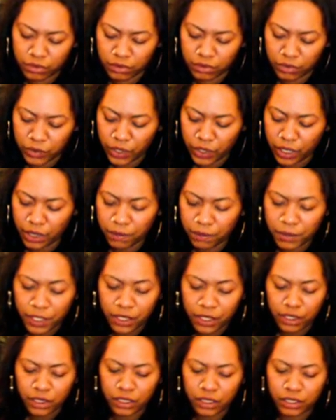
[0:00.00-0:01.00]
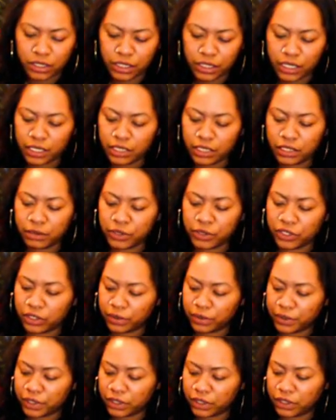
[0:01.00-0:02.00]
Okay. The Sun. So we're
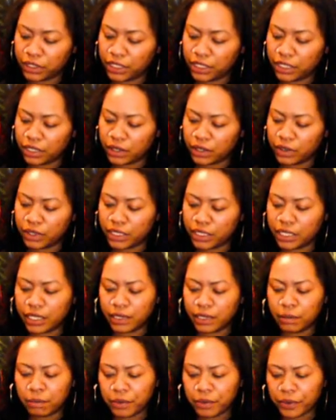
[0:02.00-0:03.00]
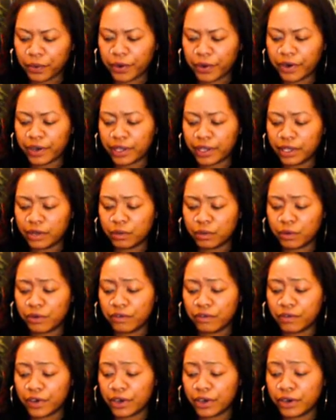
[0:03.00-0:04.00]
dealing with the Leo. The Emperor in
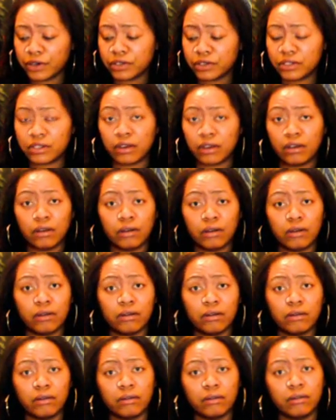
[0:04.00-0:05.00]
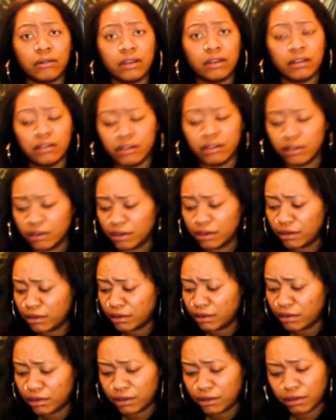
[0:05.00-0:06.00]
reverse. Oh.
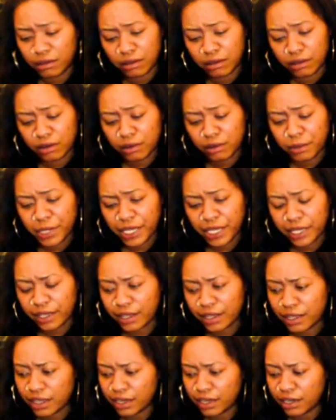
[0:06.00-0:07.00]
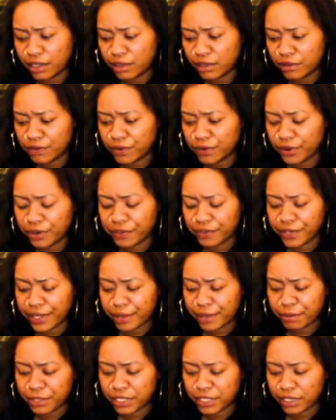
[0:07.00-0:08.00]
Oh my God. And the Four of
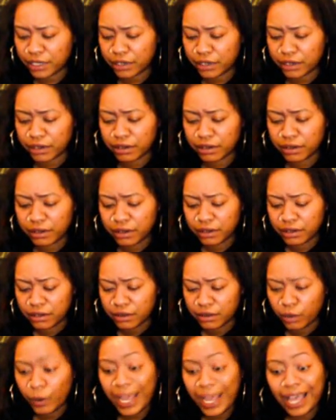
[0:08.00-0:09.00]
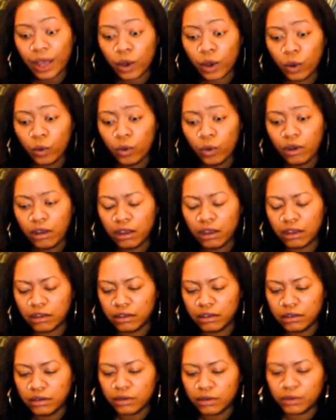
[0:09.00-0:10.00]
Cups here. Wow.
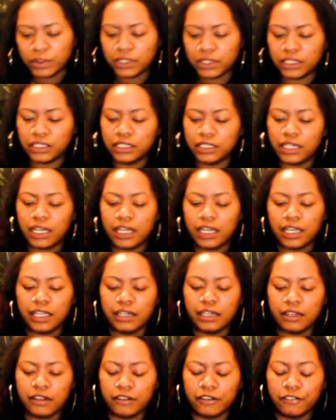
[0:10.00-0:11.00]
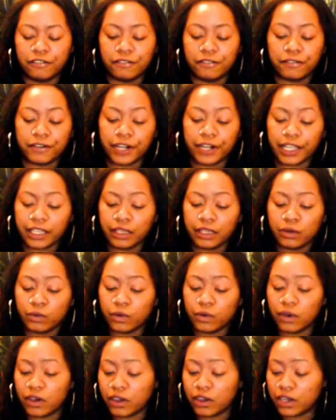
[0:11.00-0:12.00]
With the Nine of
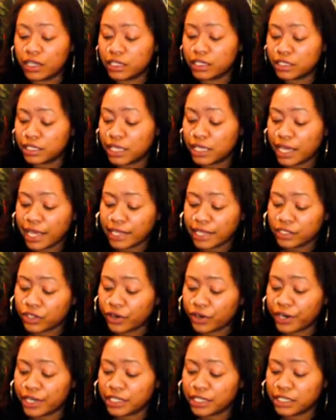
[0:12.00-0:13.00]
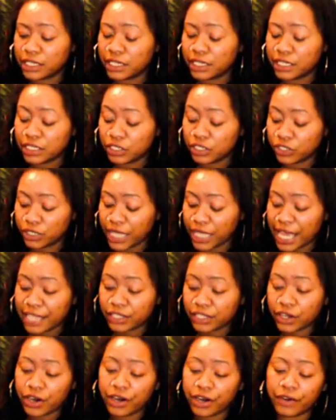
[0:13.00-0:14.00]
freaking Wands. That's crazy. Because your
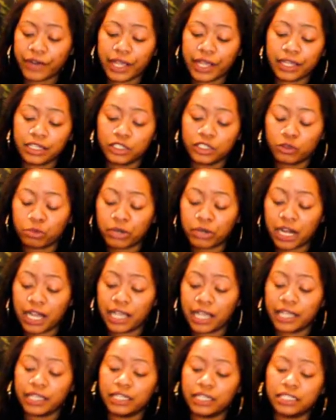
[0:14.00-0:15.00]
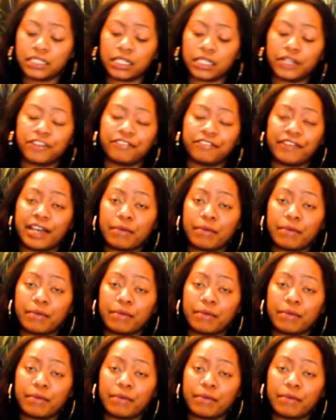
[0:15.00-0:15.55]
last card, right, is Pride. And it's clarified